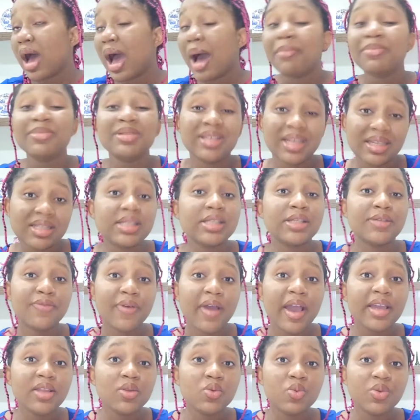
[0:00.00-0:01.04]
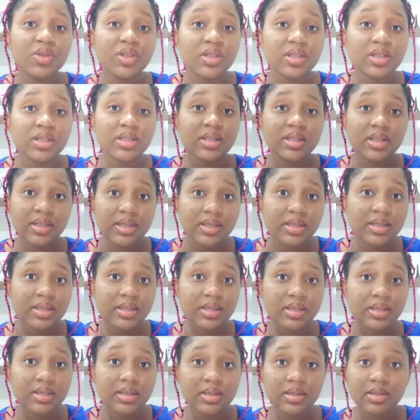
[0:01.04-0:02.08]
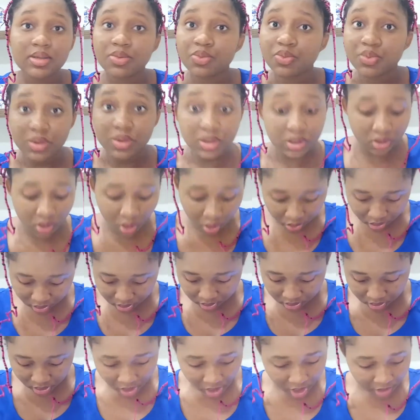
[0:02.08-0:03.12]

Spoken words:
I'm satisfied with these results,